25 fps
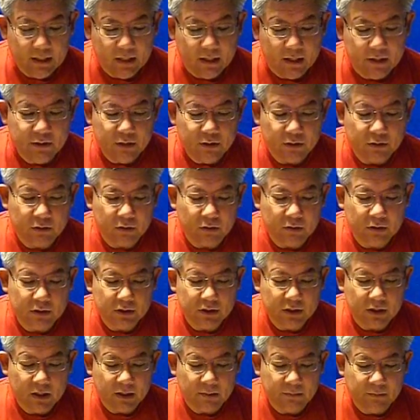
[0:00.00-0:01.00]
And you'll
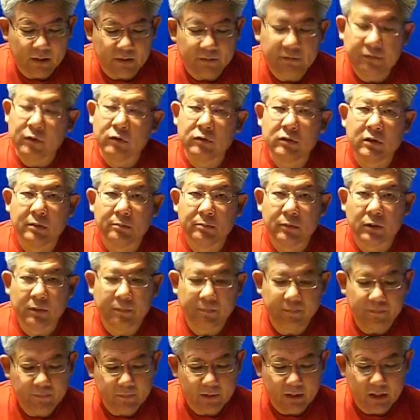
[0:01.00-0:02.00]
notice that my phone
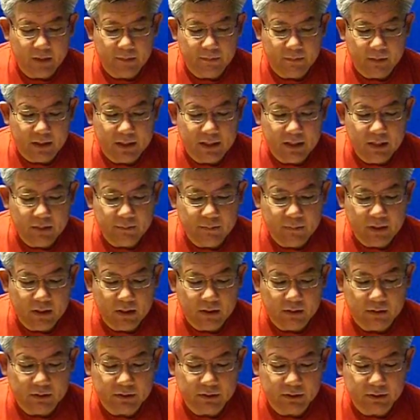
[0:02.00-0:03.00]
number and my
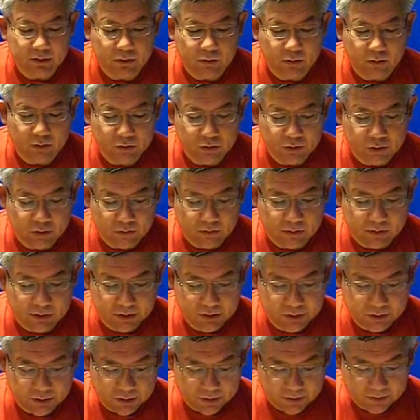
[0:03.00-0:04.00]
email is also
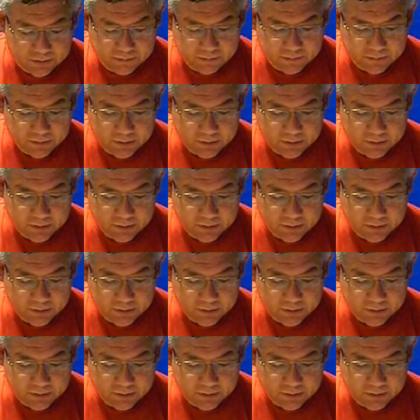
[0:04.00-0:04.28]
listed.